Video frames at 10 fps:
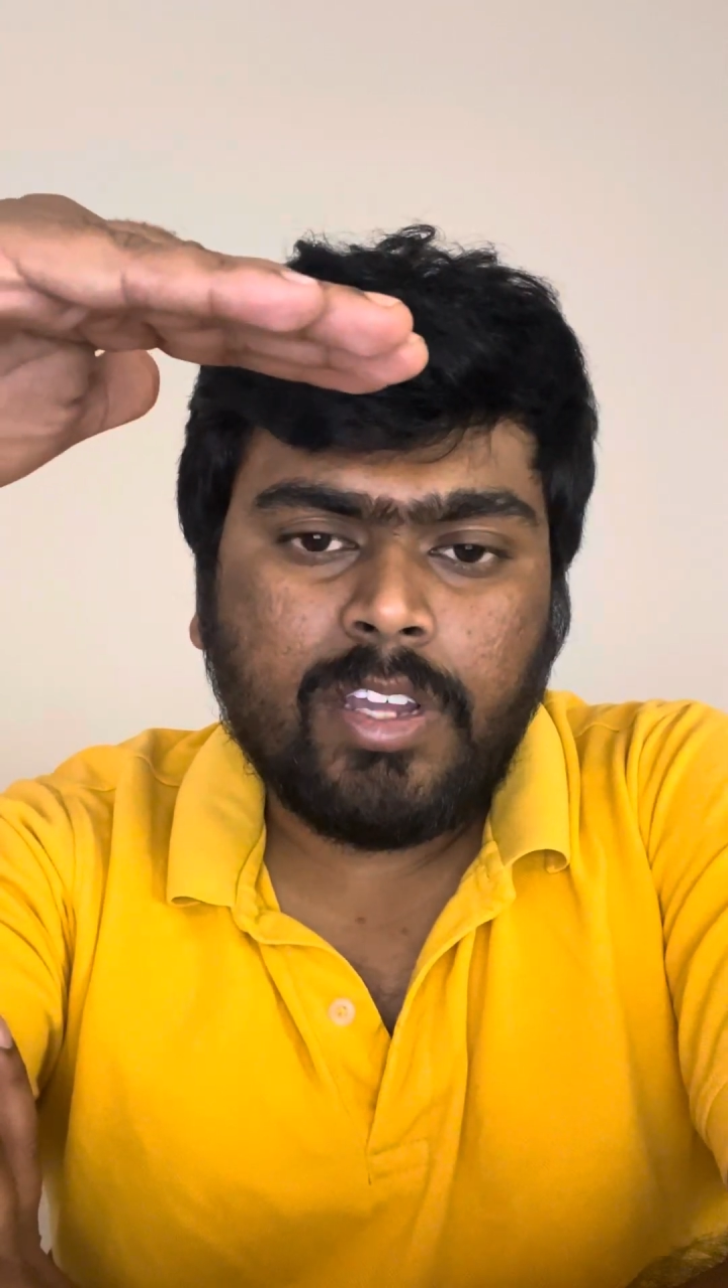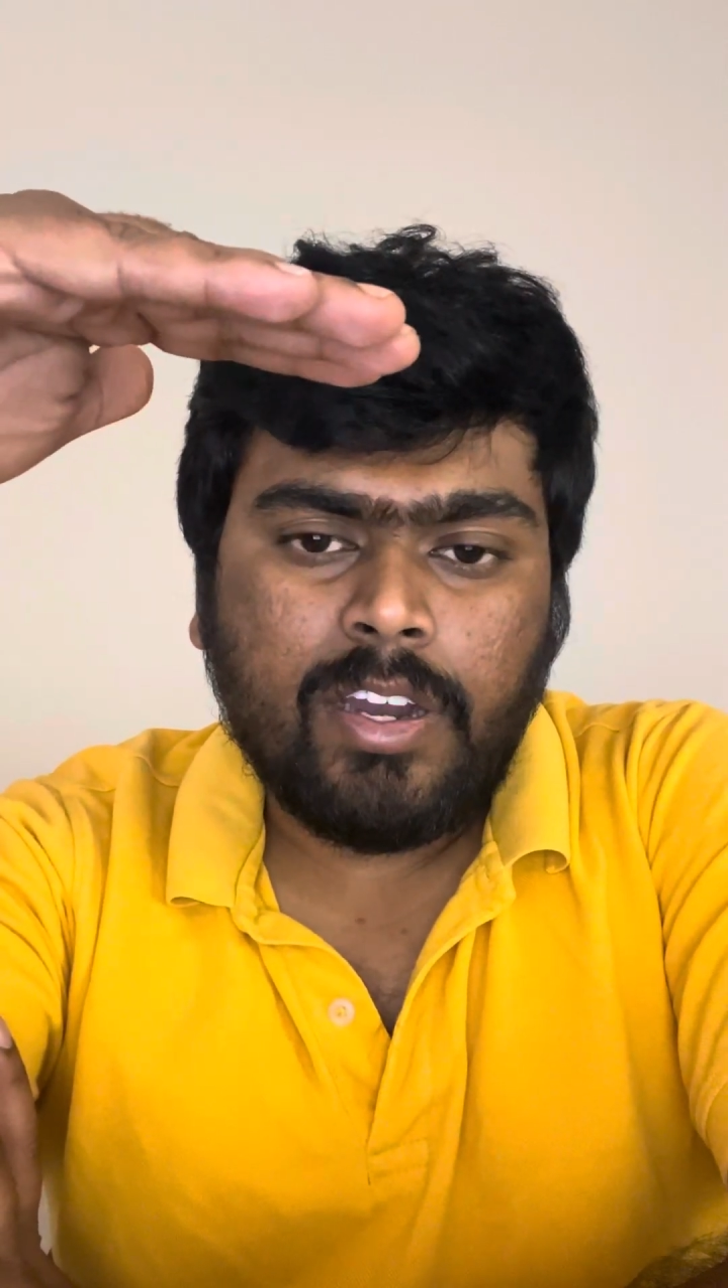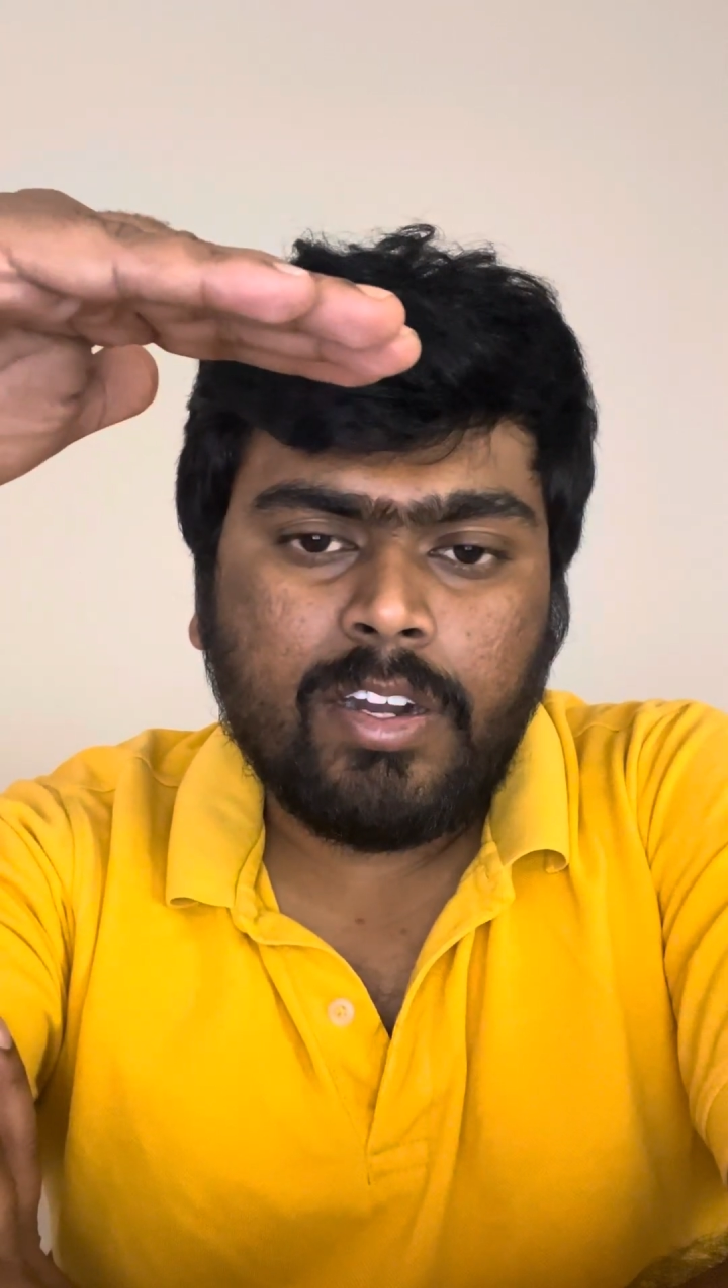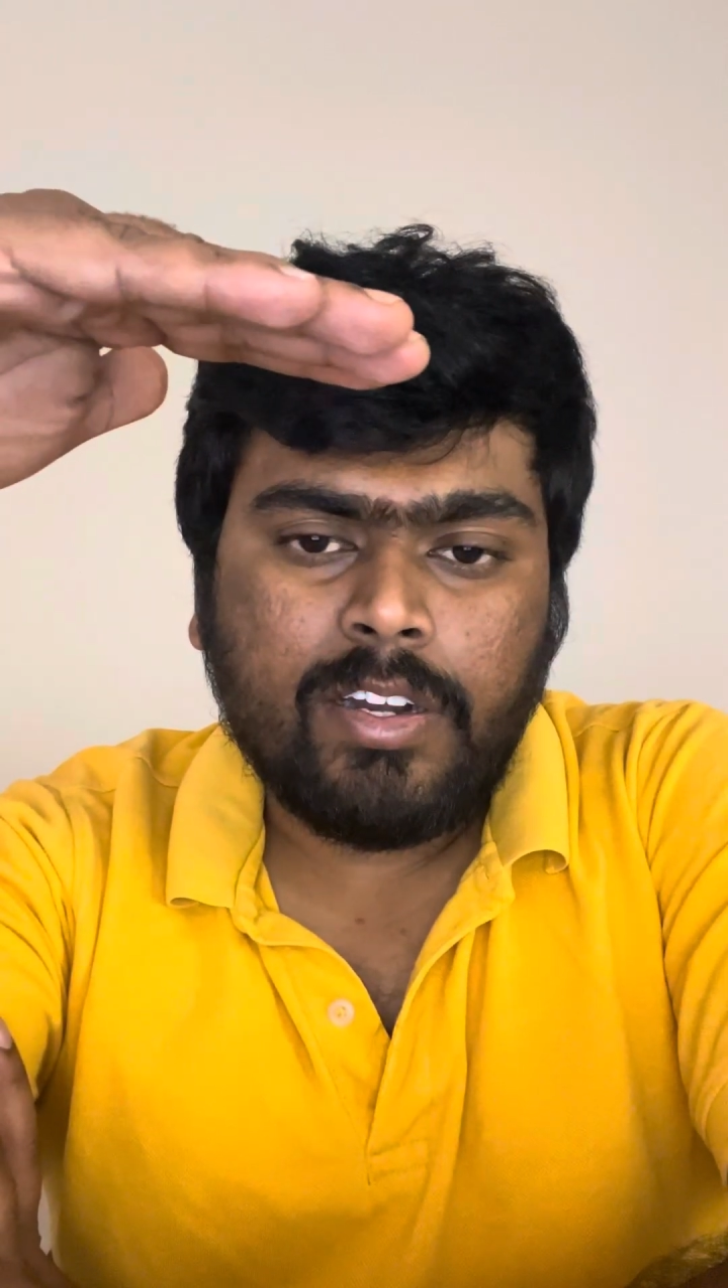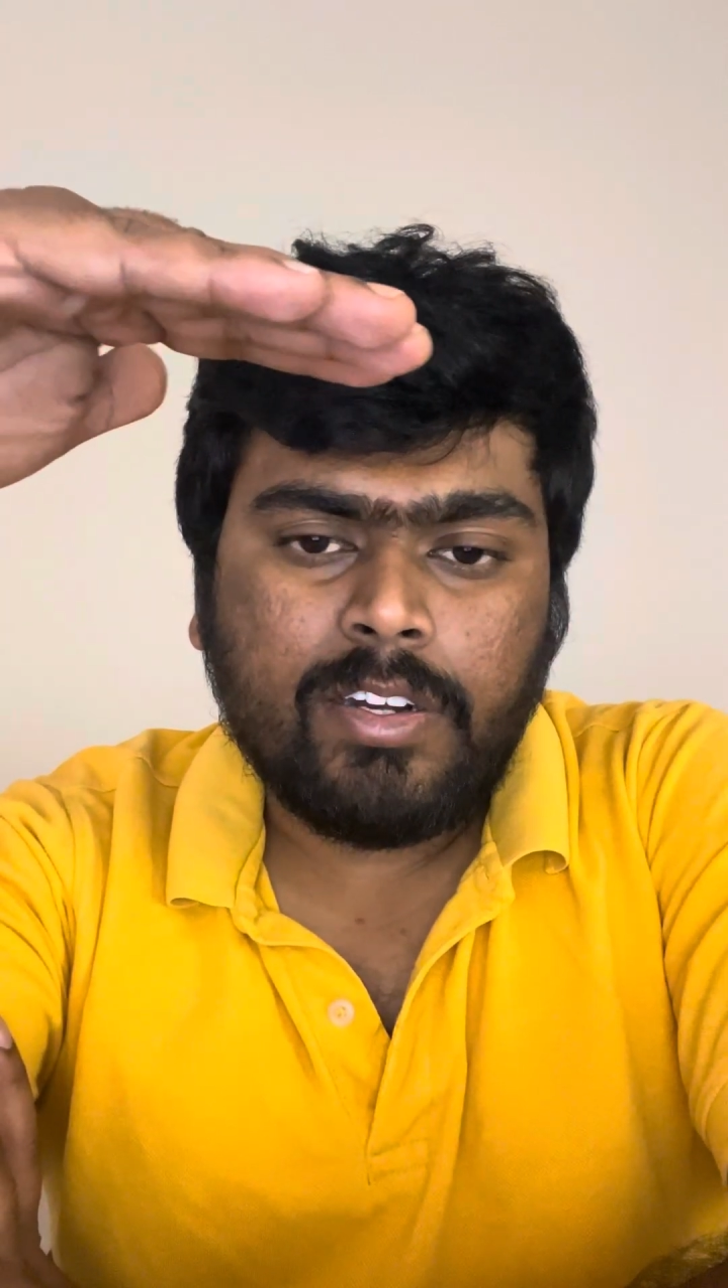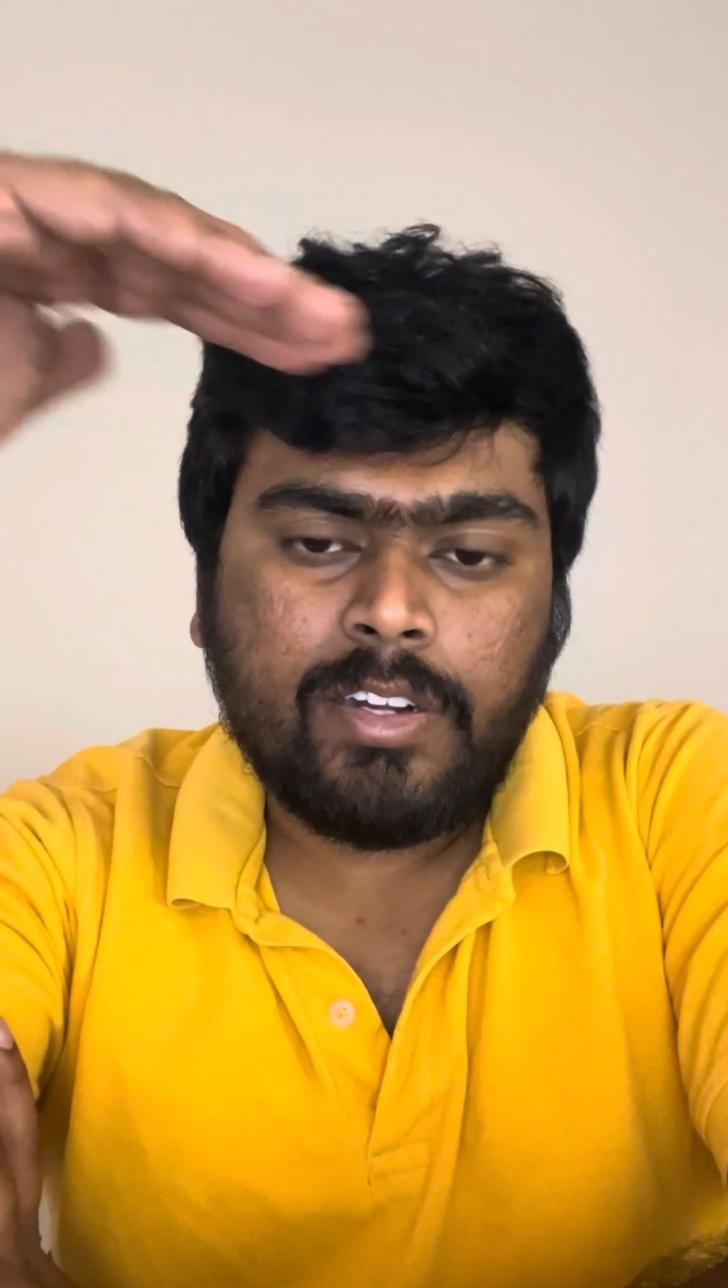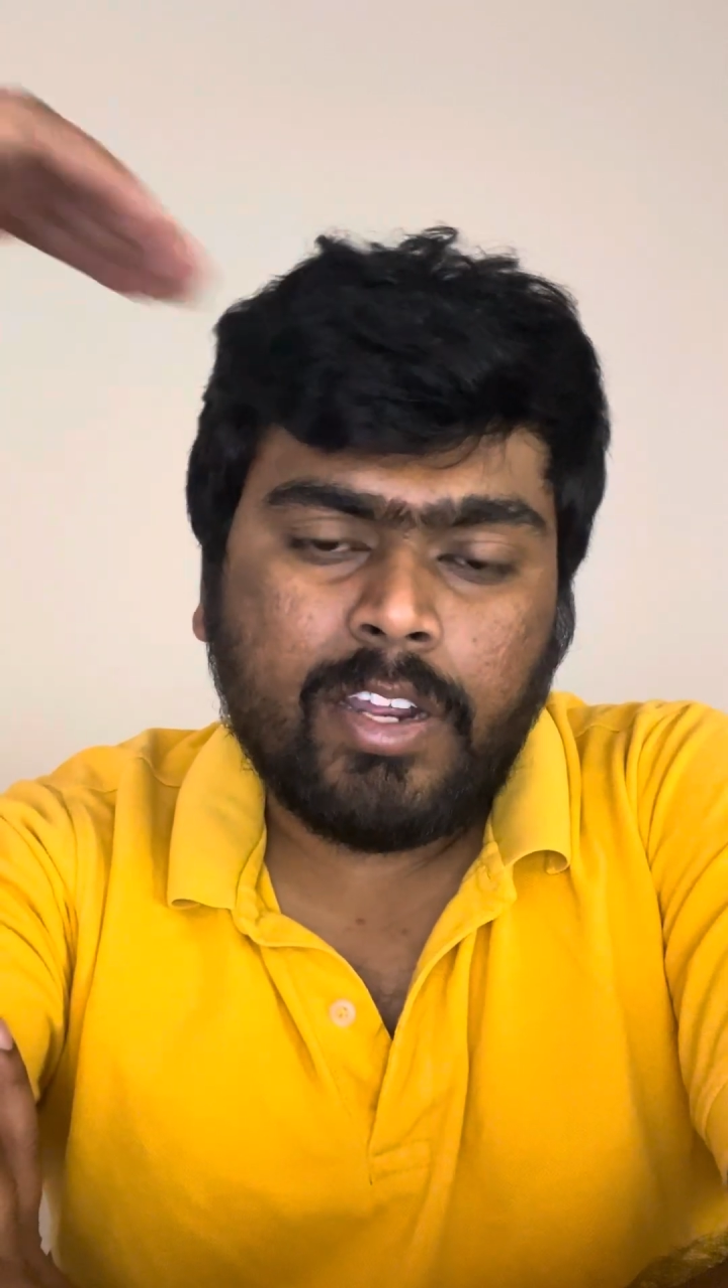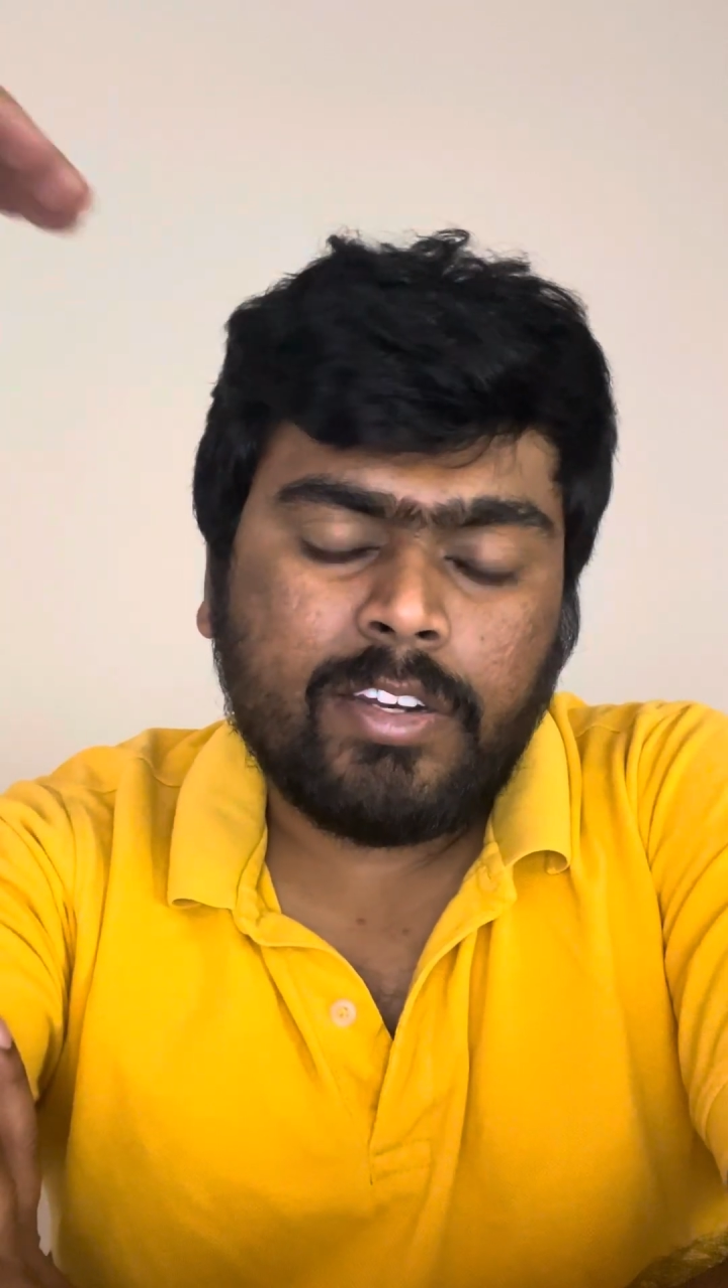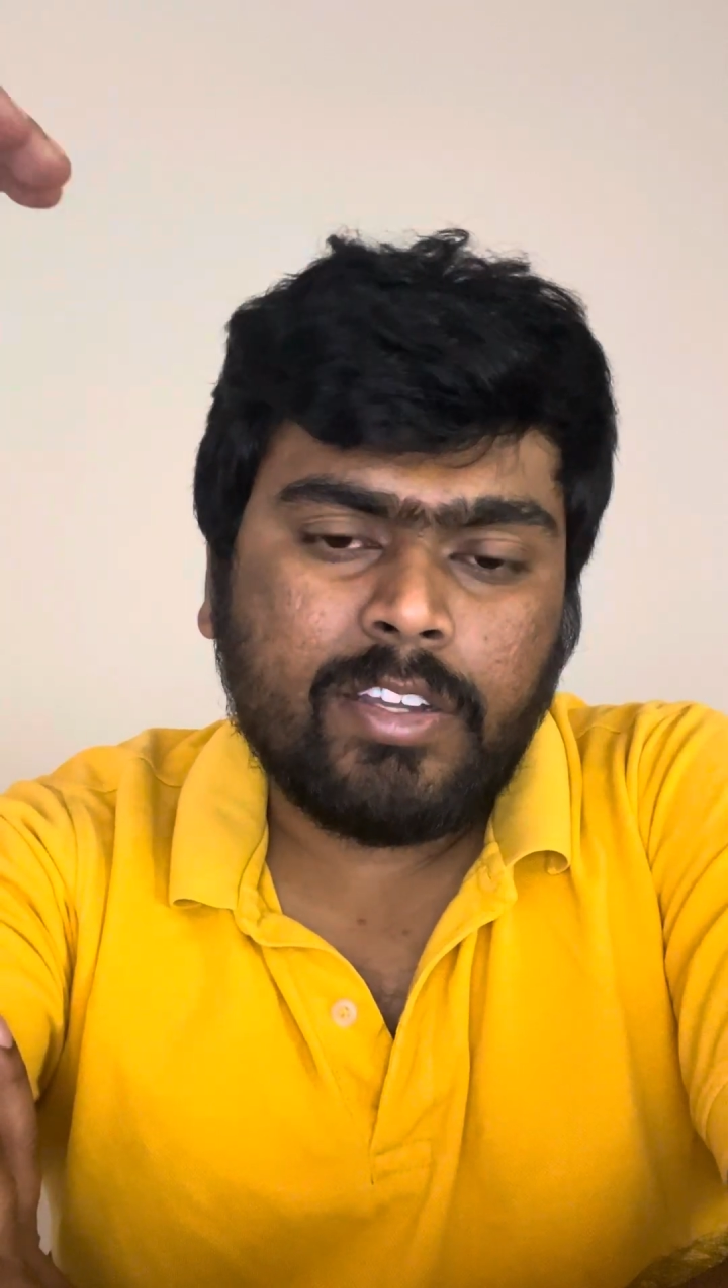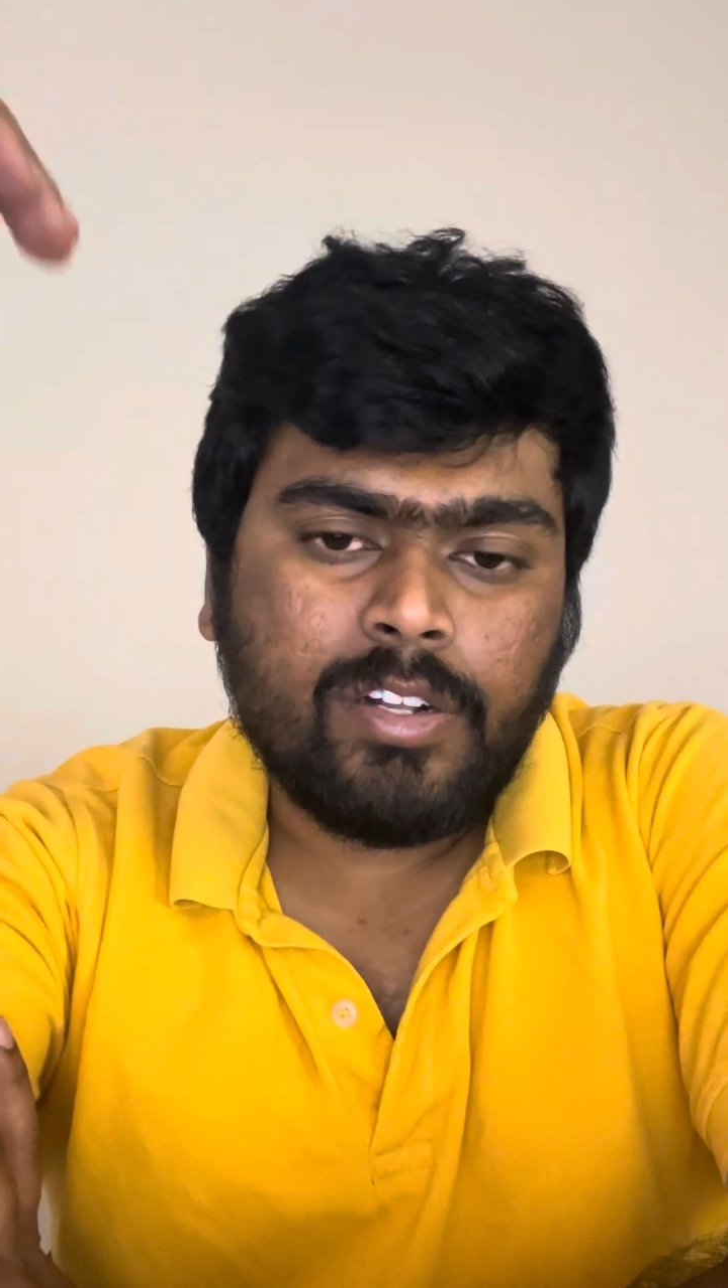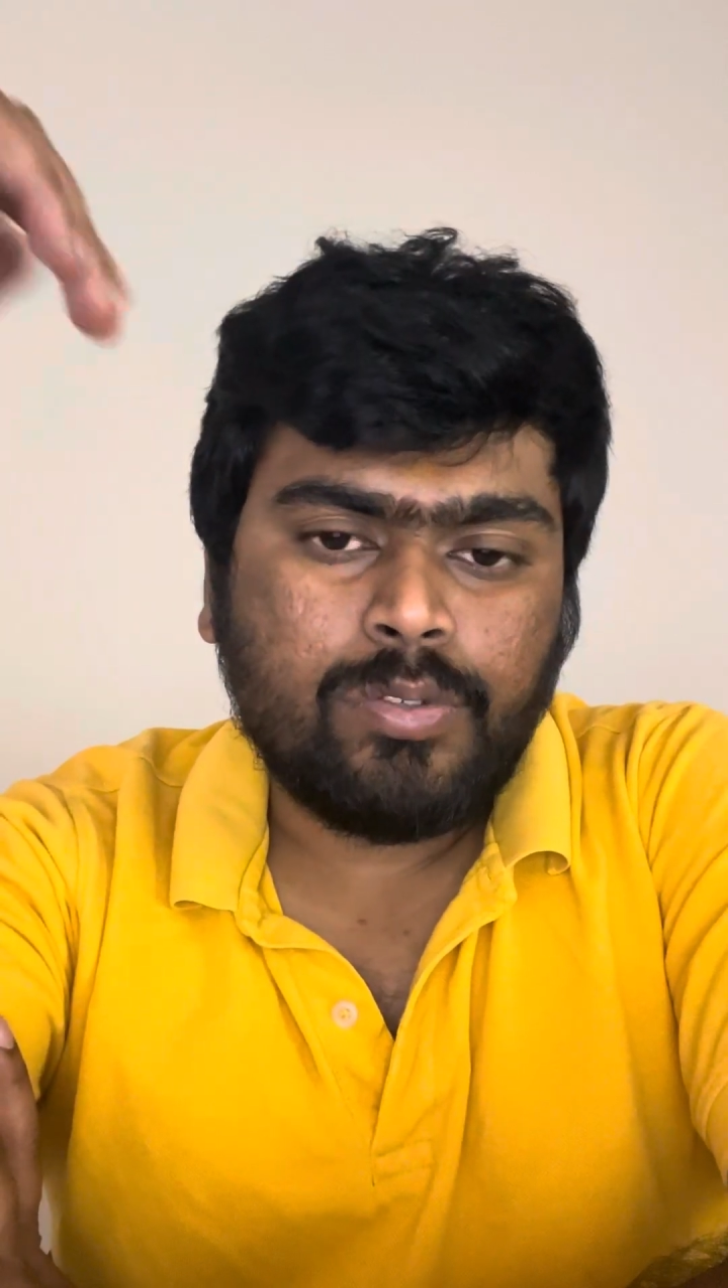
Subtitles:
and technical